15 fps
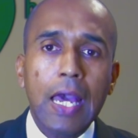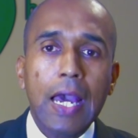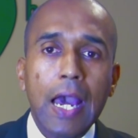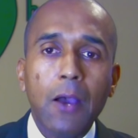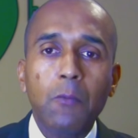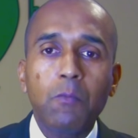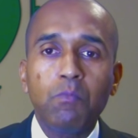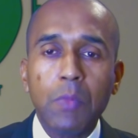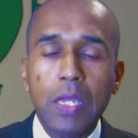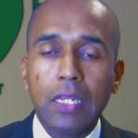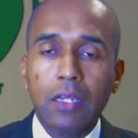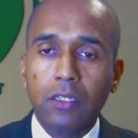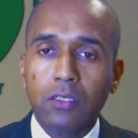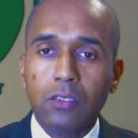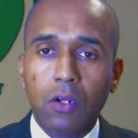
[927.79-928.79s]
how
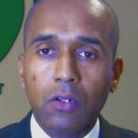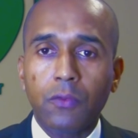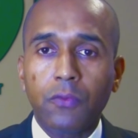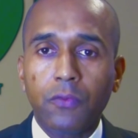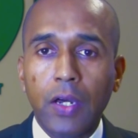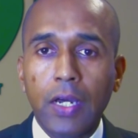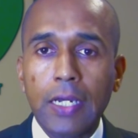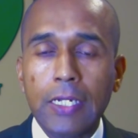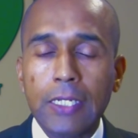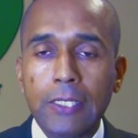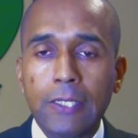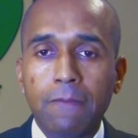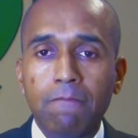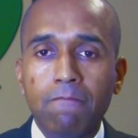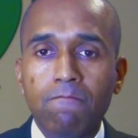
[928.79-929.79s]
many are going to start to
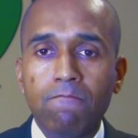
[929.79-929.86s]
find